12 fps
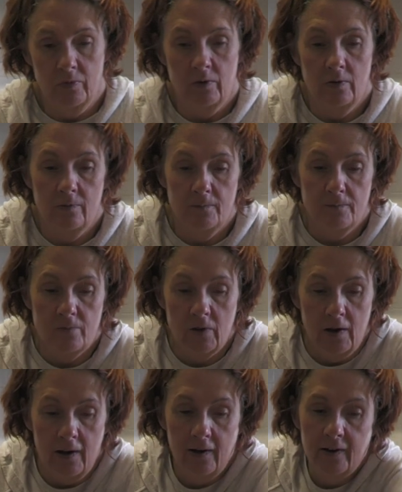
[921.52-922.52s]

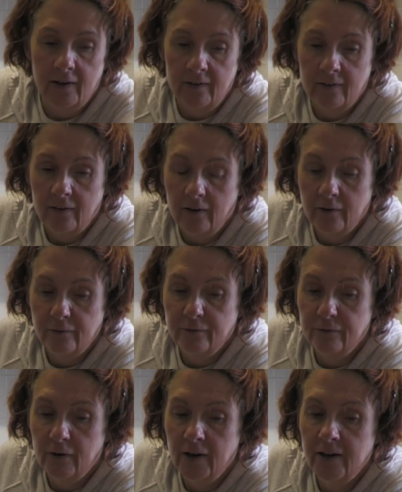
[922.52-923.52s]
And I
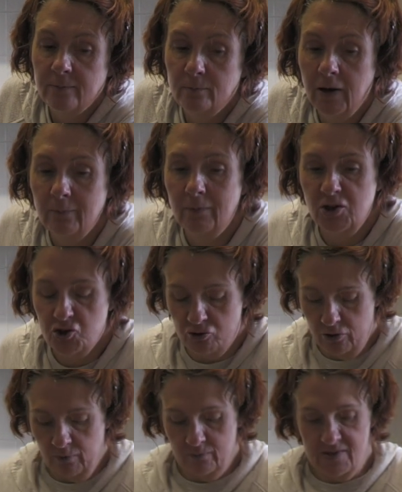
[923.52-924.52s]
fried my
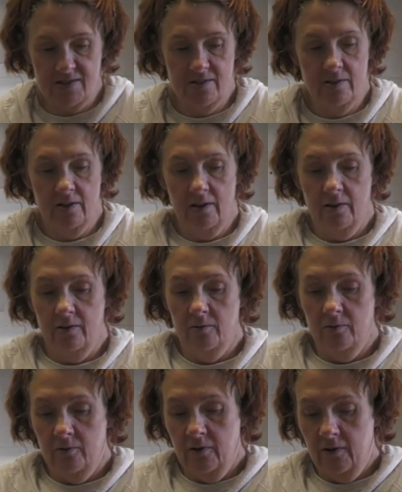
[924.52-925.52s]
mushrooms
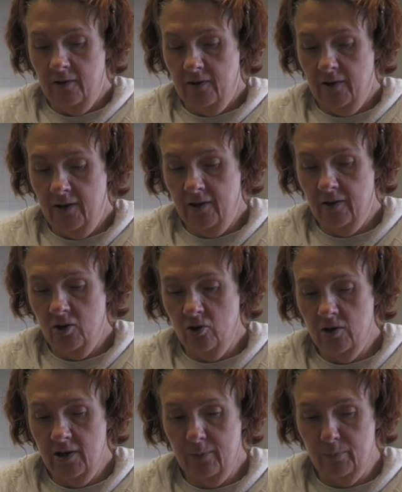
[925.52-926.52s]
in
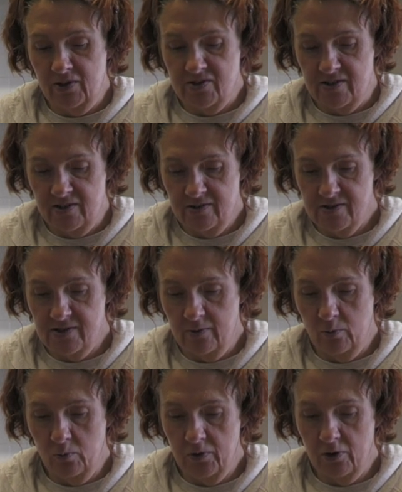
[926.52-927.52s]
garlic butter. So
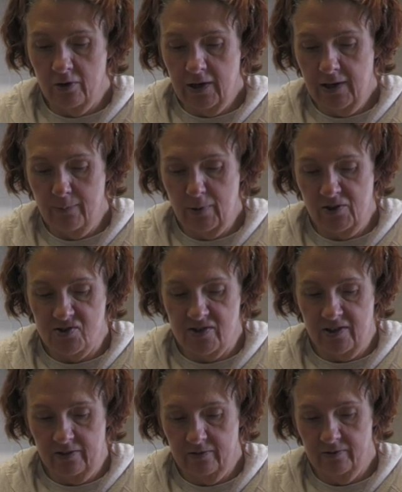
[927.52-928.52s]
all the garlicky
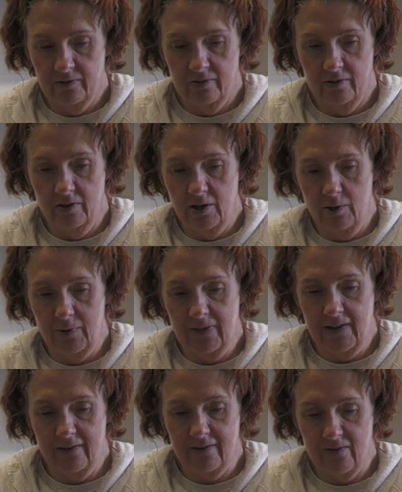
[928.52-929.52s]
butter can go in
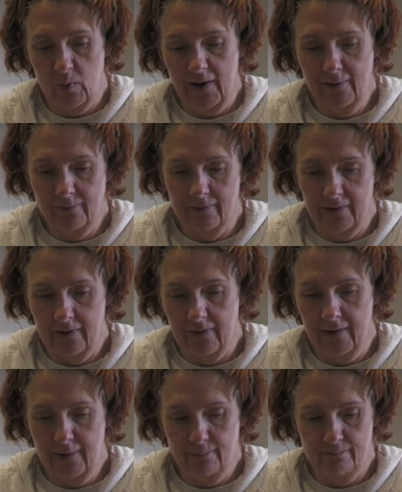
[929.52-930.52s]
there as well, like
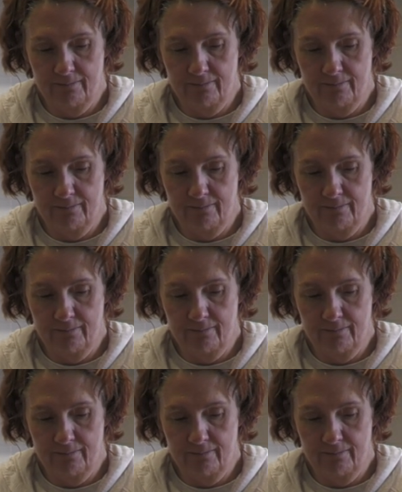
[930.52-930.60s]
that.